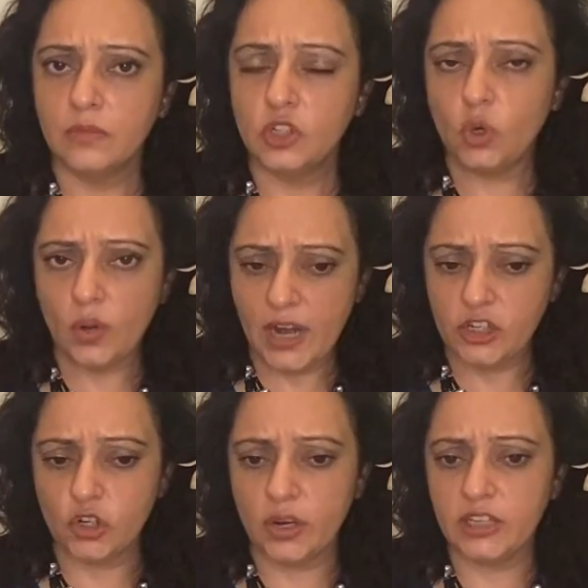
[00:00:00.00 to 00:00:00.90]
Don't
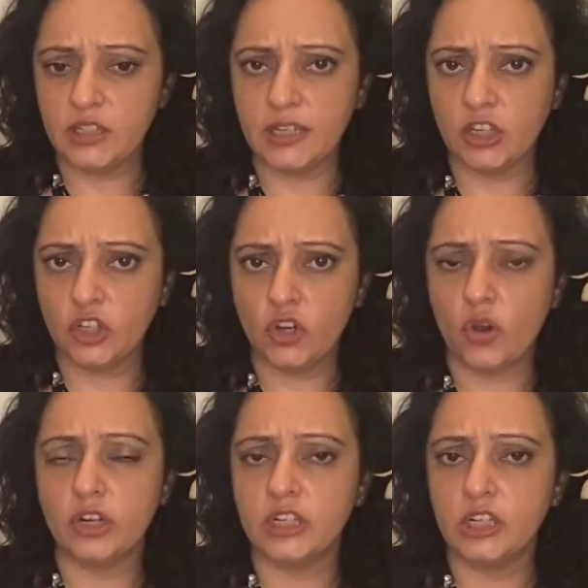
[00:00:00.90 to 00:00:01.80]
let your
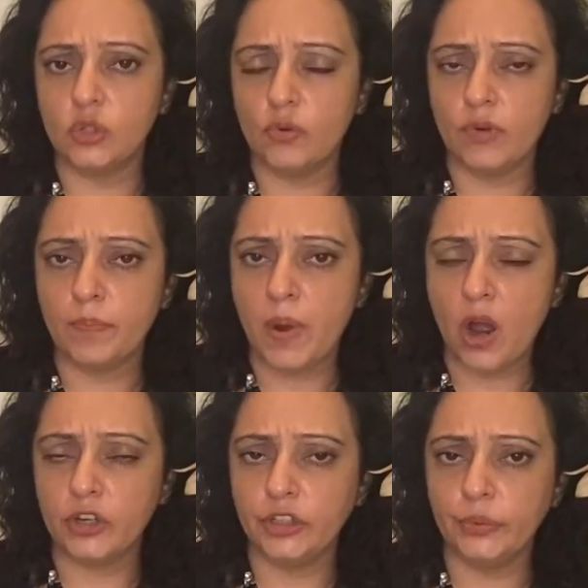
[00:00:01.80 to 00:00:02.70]
insecurities
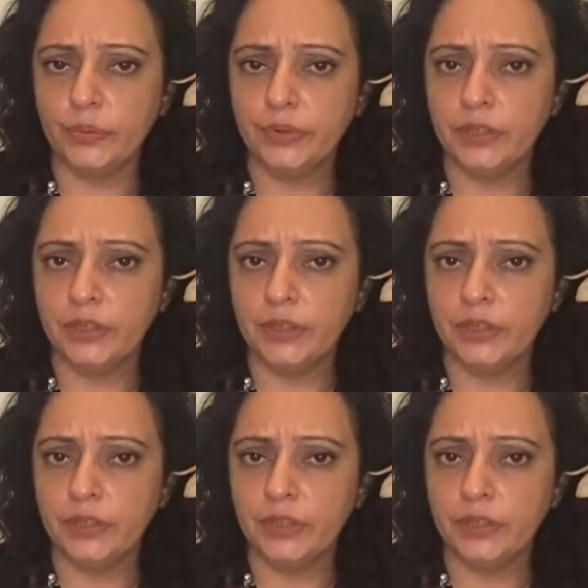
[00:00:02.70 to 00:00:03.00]
overpower you.